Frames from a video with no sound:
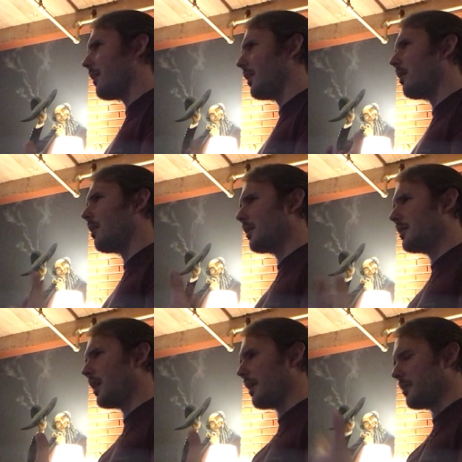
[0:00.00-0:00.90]
having a
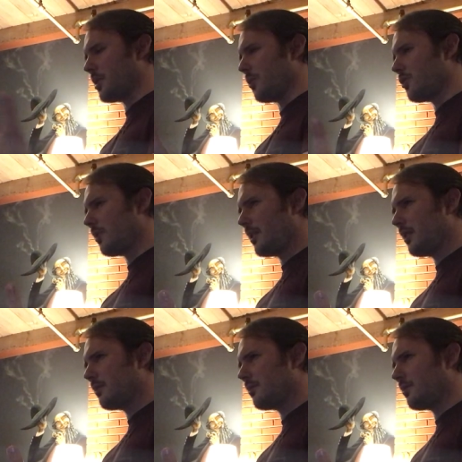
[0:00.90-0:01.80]
hard time
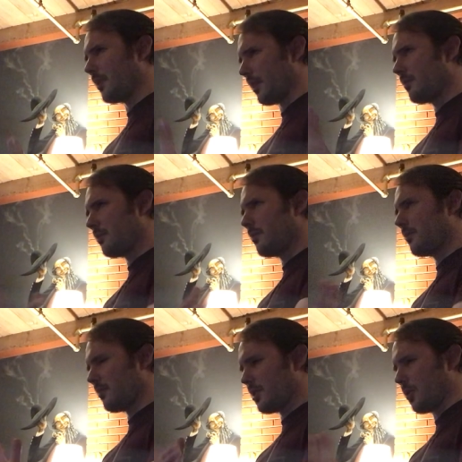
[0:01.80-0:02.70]
socially, like
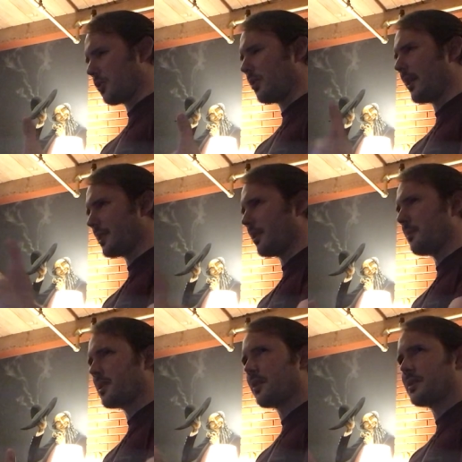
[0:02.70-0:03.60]
socializing
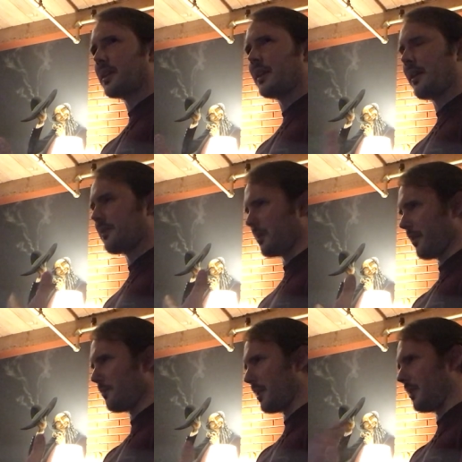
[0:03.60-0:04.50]
themselves again after
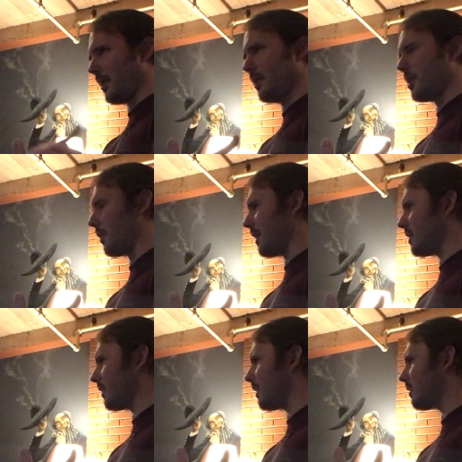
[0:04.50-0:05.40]
they've been like so
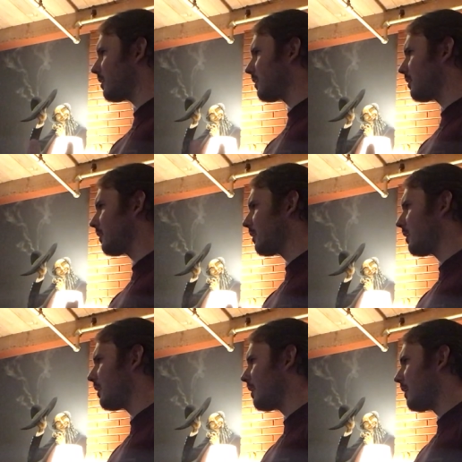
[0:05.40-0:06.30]
isolated
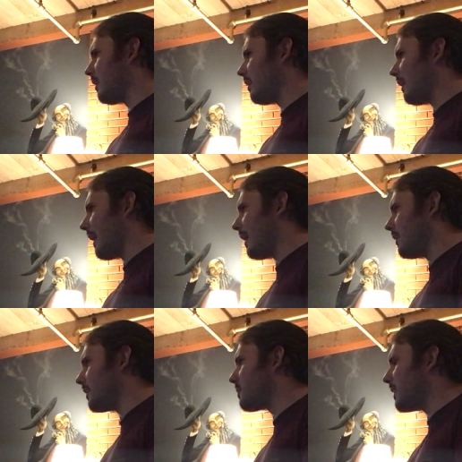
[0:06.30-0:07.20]

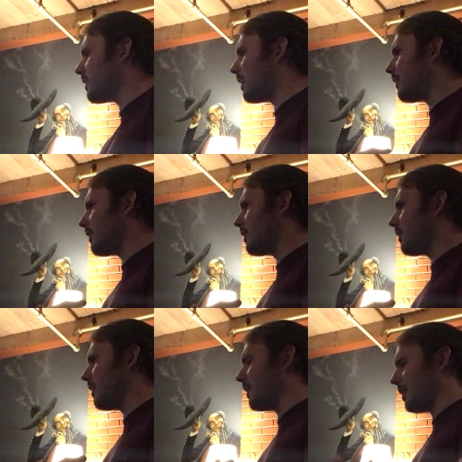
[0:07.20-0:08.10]
and it's been kind of
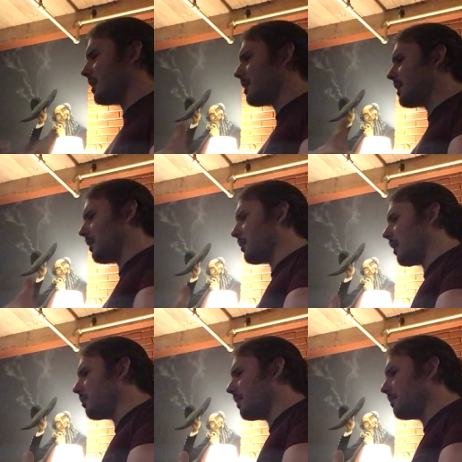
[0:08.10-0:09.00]
a, an existing
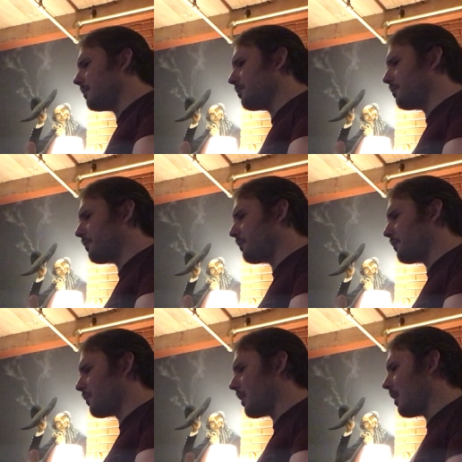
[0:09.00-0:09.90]
problem
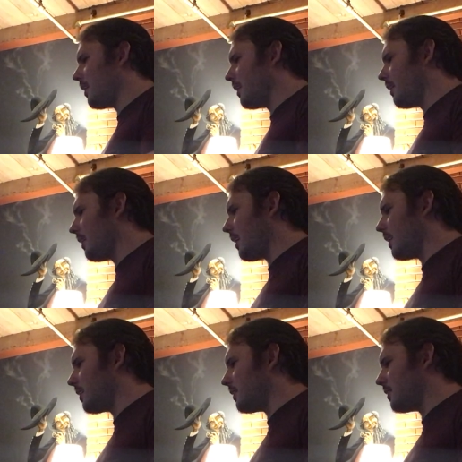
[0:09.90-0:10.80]

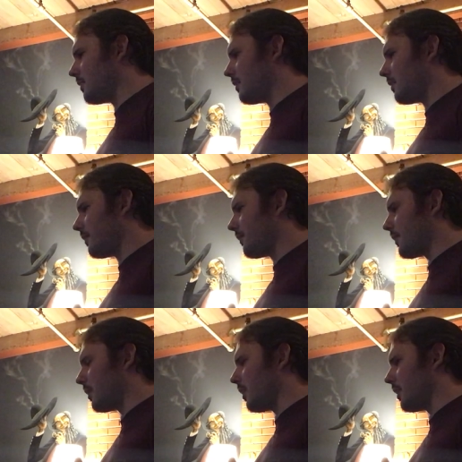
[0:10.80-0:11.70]
in
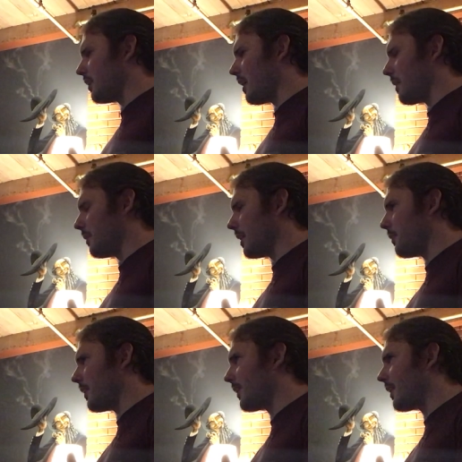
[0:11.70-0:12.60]
for a long time, like
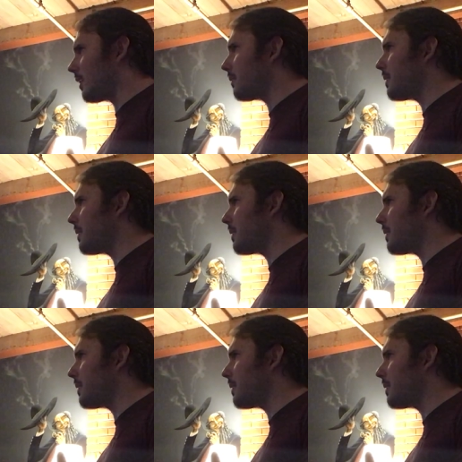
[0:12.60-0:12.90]
with uh,